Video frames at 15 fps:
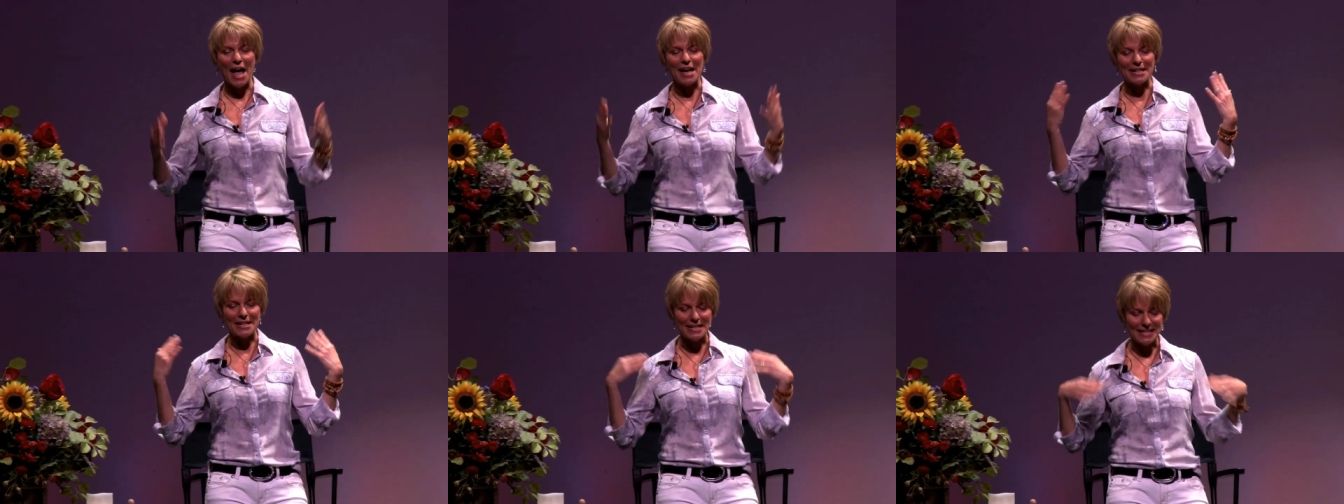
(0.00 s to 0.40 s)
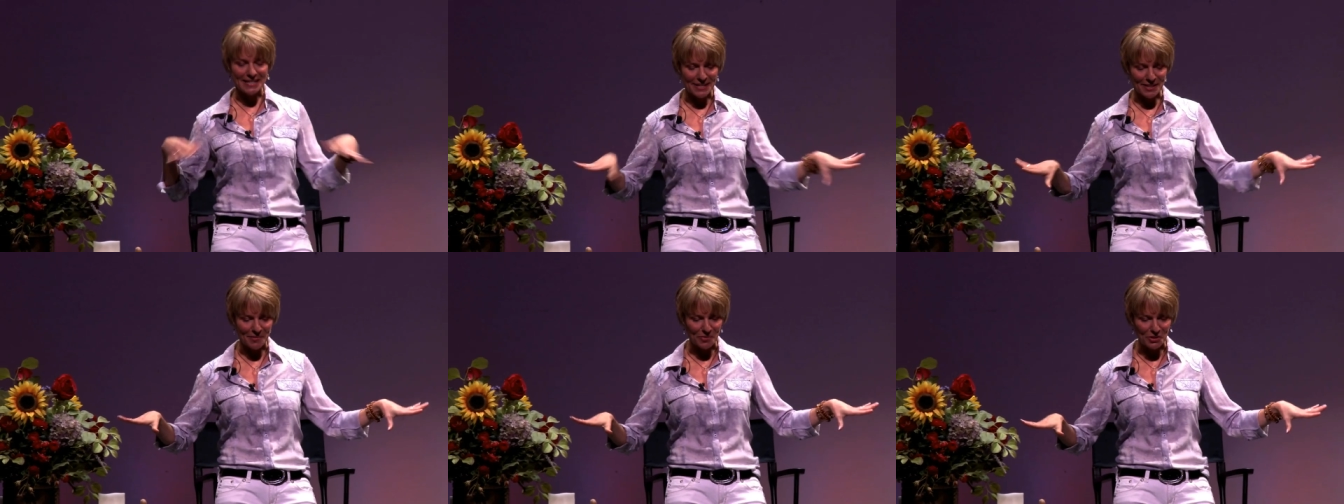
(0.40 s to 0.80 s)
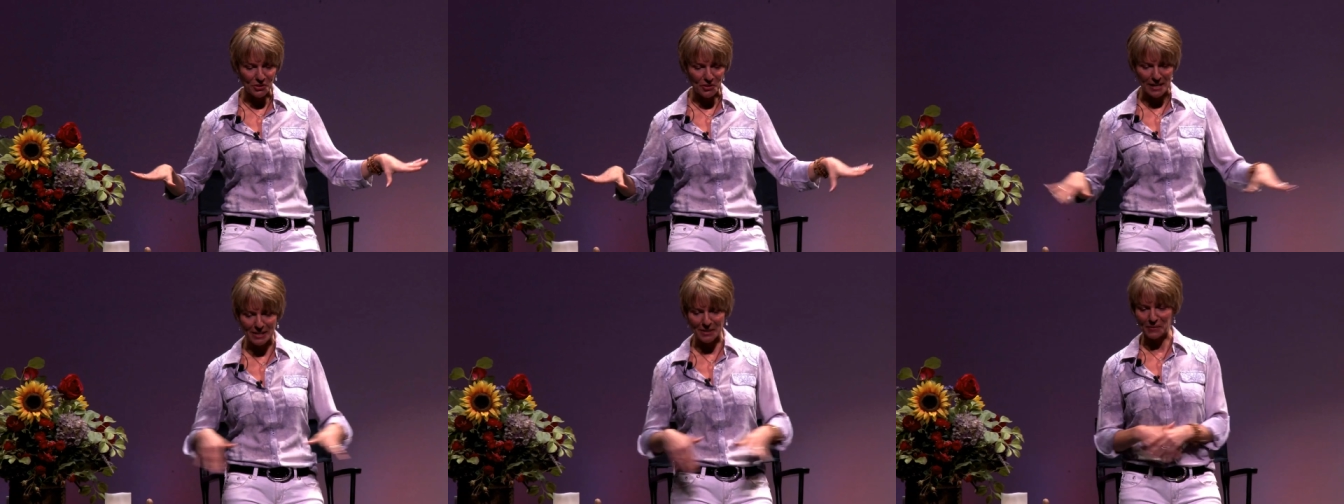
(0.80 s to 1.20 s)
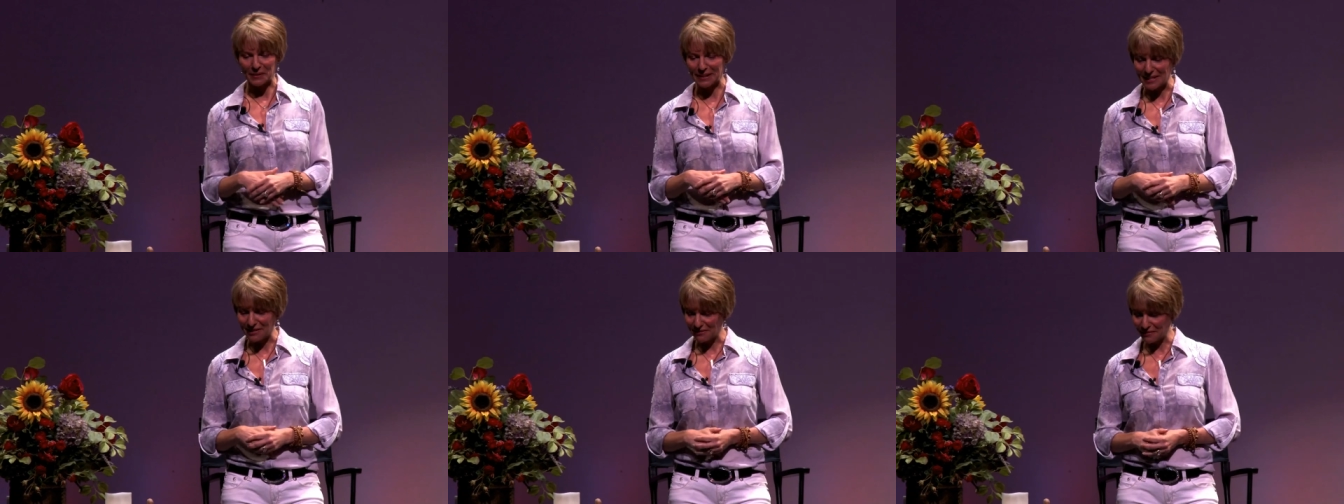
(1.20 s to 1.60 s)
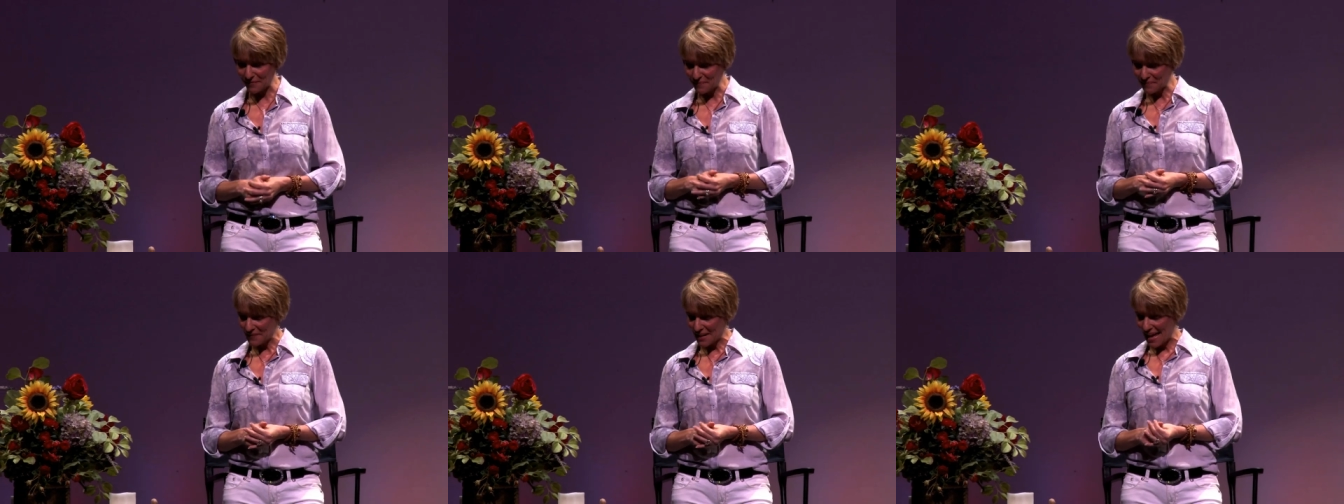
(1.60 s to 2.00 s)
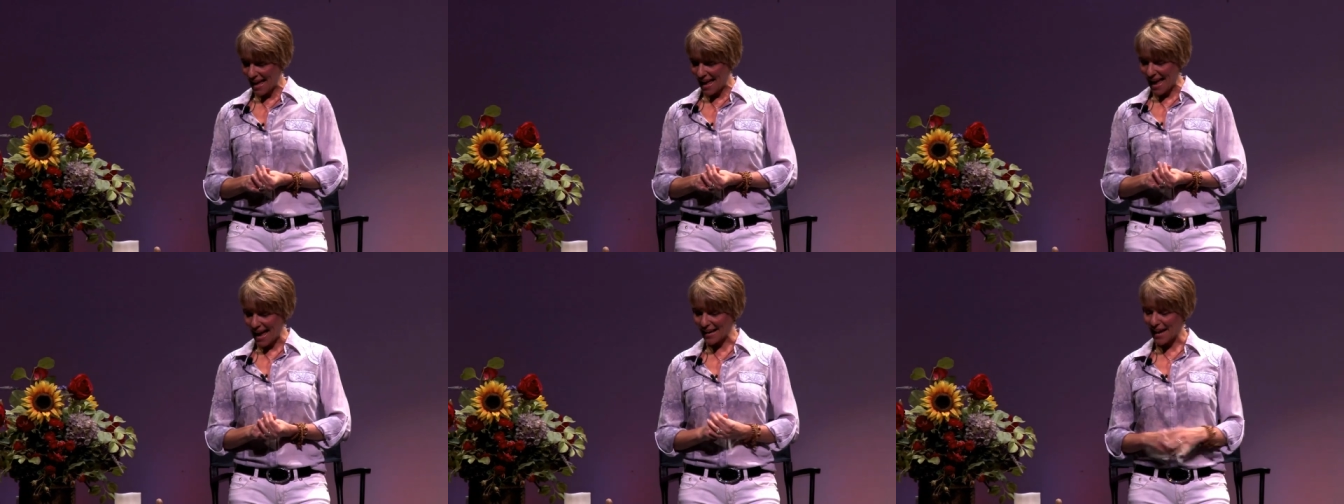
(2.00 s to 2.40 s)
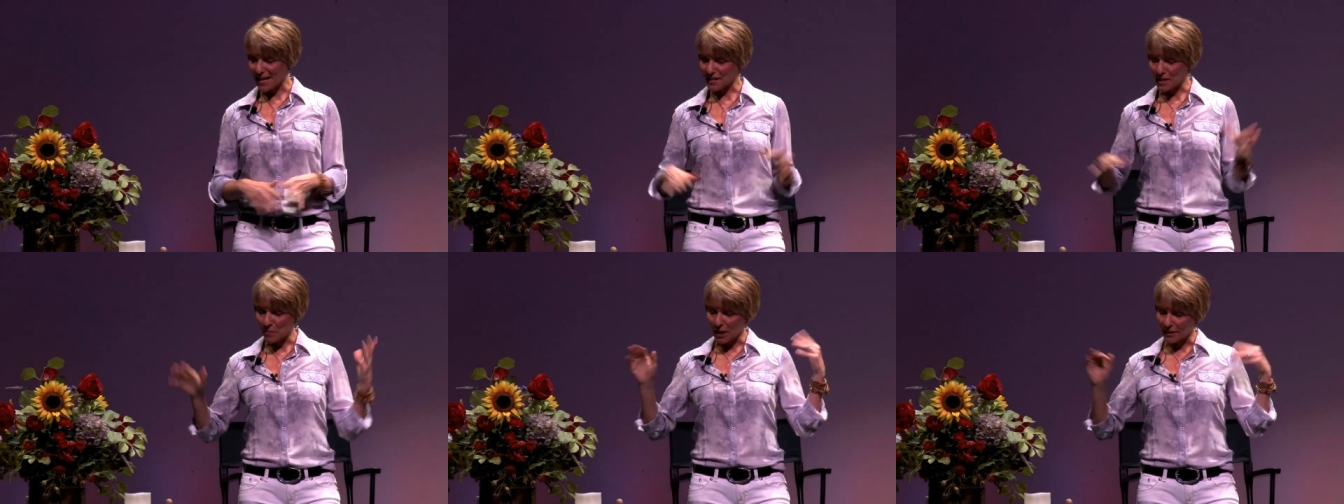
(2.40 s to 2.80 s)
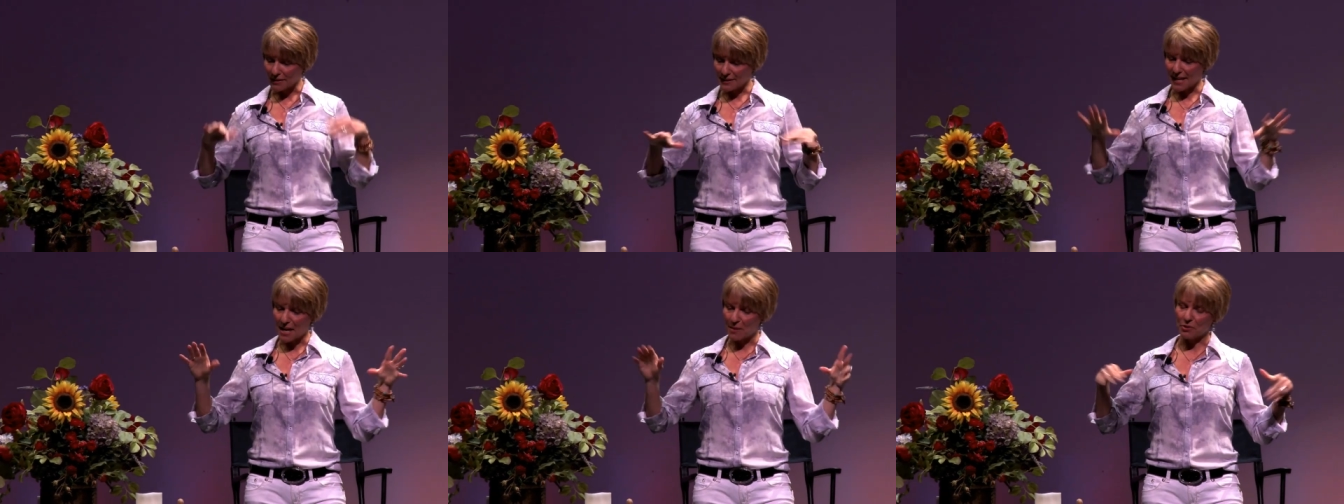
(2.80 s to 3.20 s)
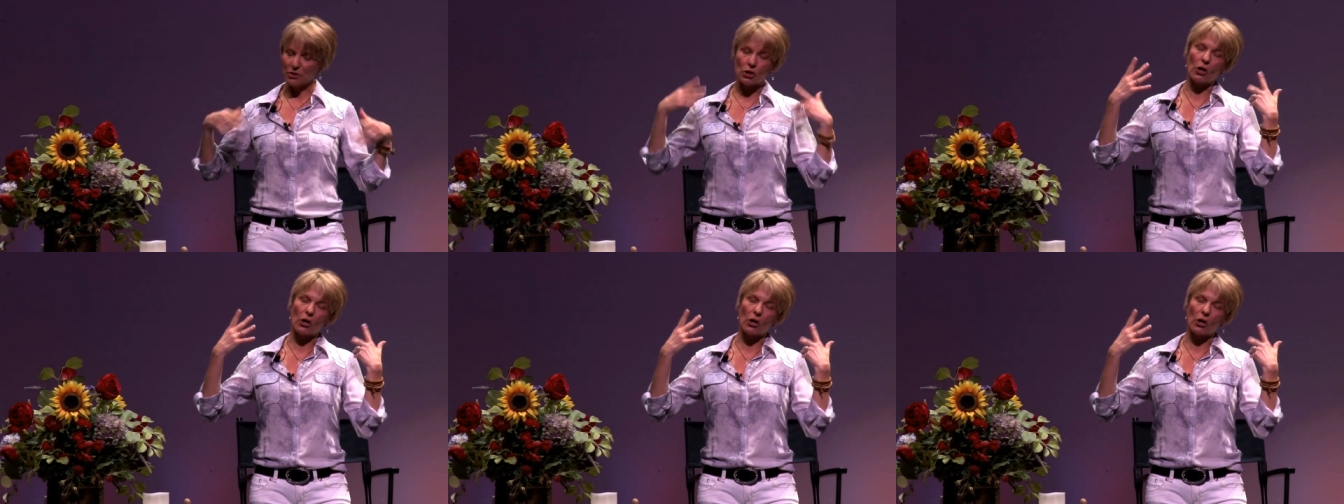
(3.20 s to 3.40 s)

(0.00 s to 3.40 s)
I needed some stress relief. And as I'm on the table